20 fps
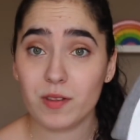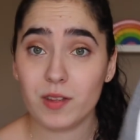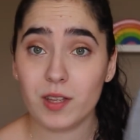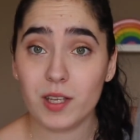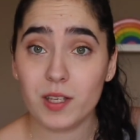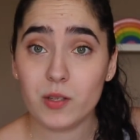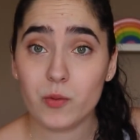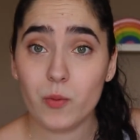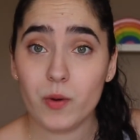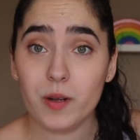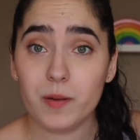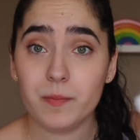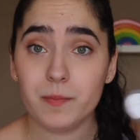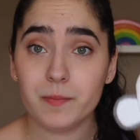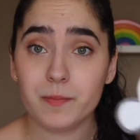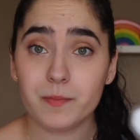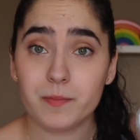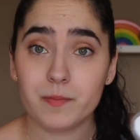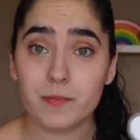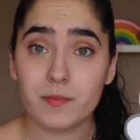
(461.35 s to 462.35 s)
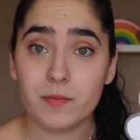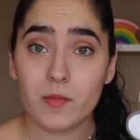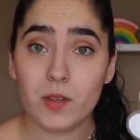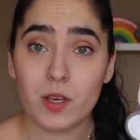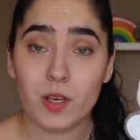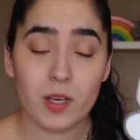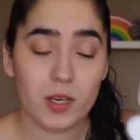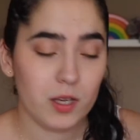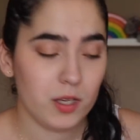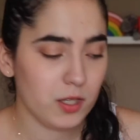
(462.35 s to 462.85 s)
This one,
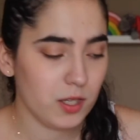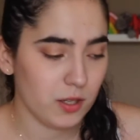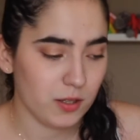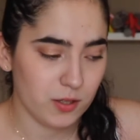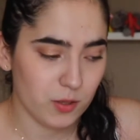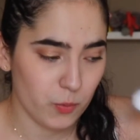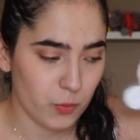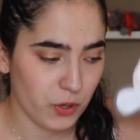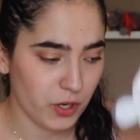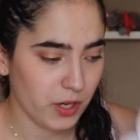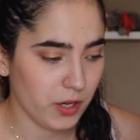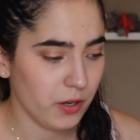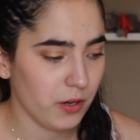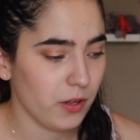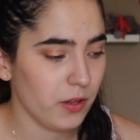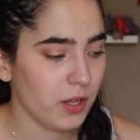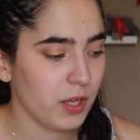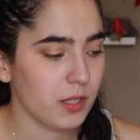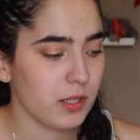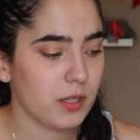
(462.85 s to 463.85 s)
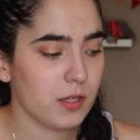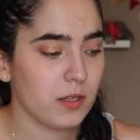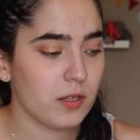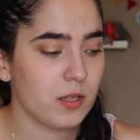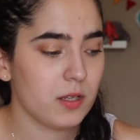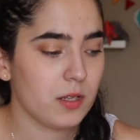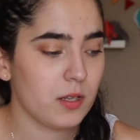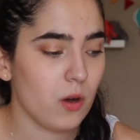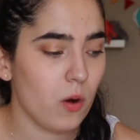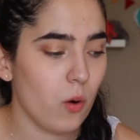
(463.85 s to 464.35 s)
she looks super cute on this.
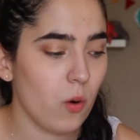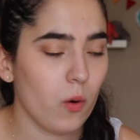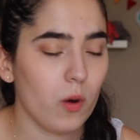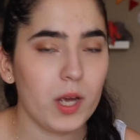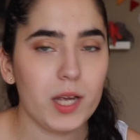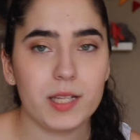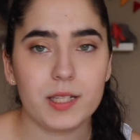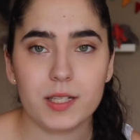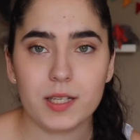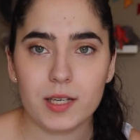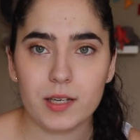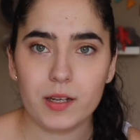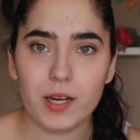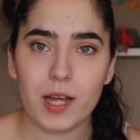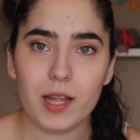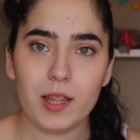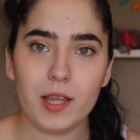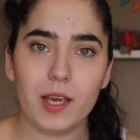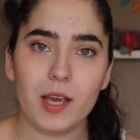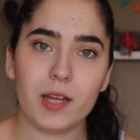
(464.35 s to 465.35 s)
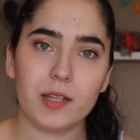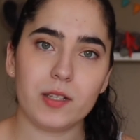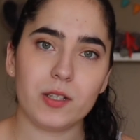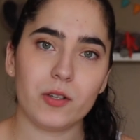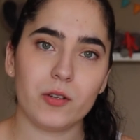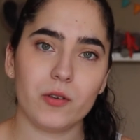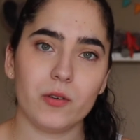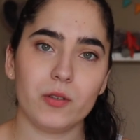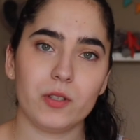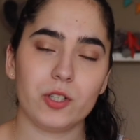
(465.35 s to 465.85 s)
So it's a good idea
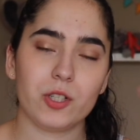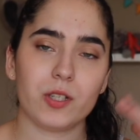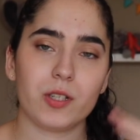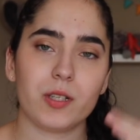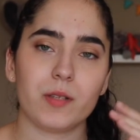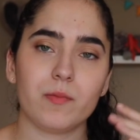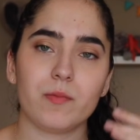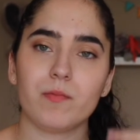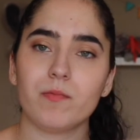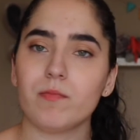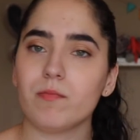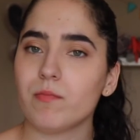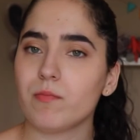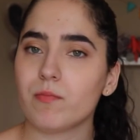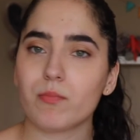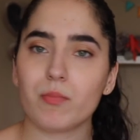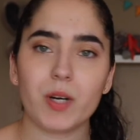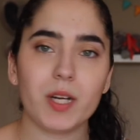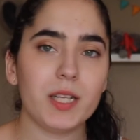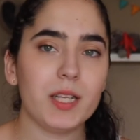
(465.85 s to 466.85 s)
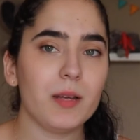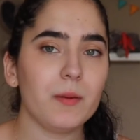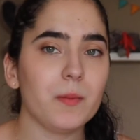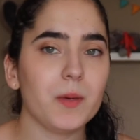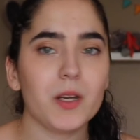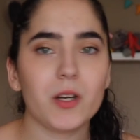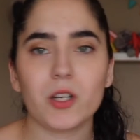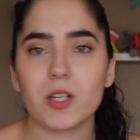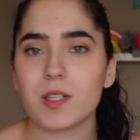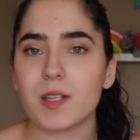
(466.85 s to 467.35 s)
to just bring the
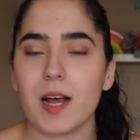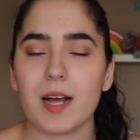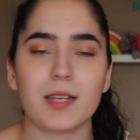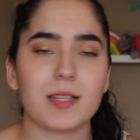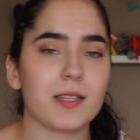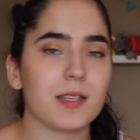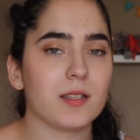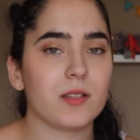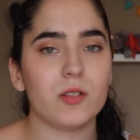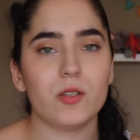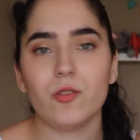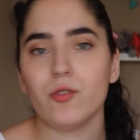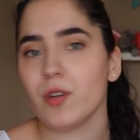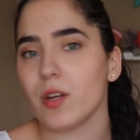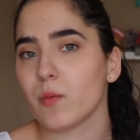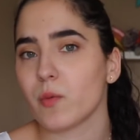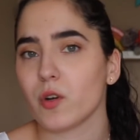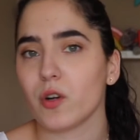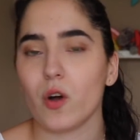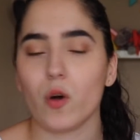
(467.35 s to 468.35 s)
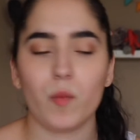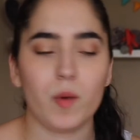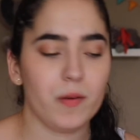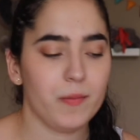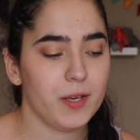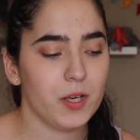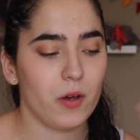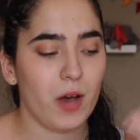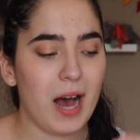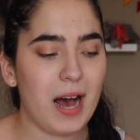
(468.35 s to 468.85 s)
bigger sizes. You never know,
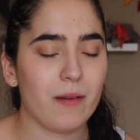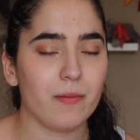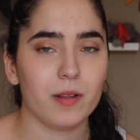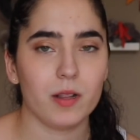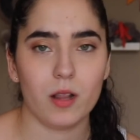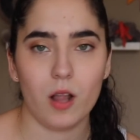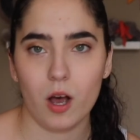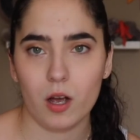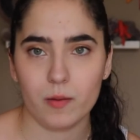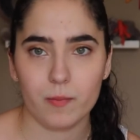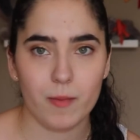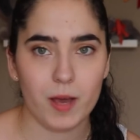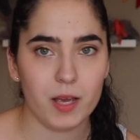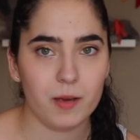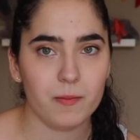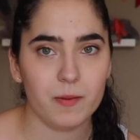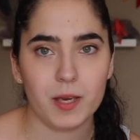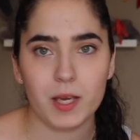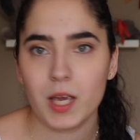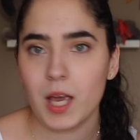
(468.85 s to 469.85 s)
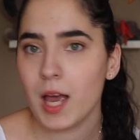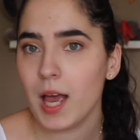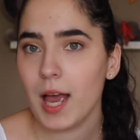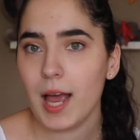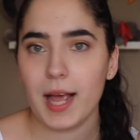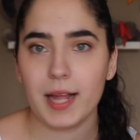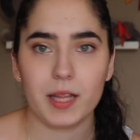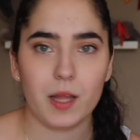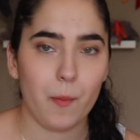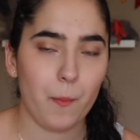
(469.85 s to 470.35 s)
maybe you have a long baby
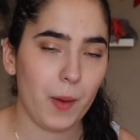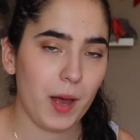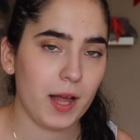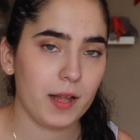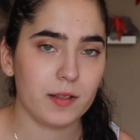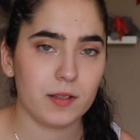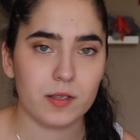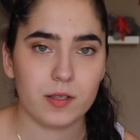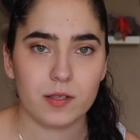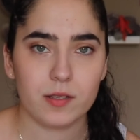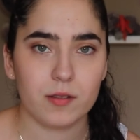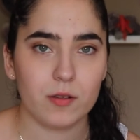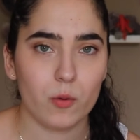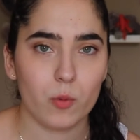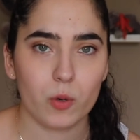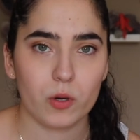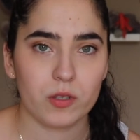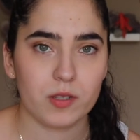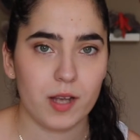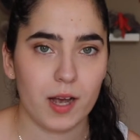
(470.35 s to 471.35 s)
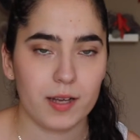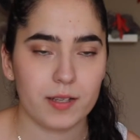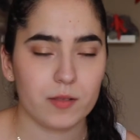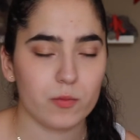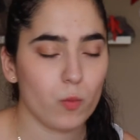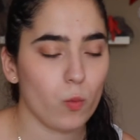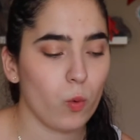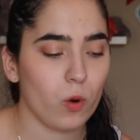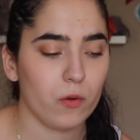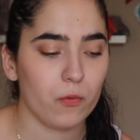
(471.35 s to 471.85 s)
and the pants newborn
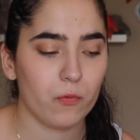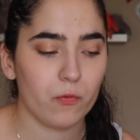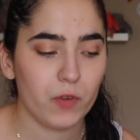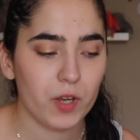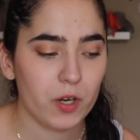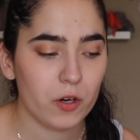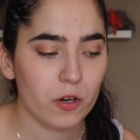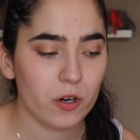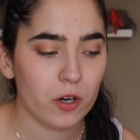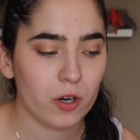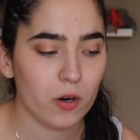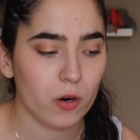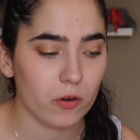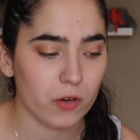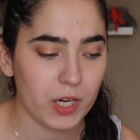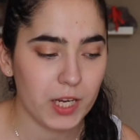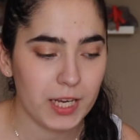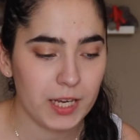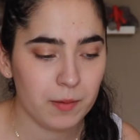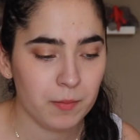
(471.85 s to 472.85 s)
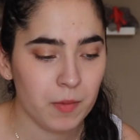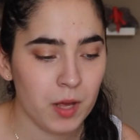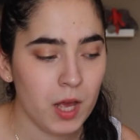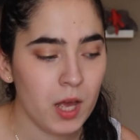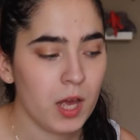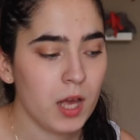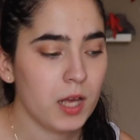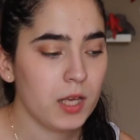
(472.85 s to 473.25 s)
size won't fit her or him.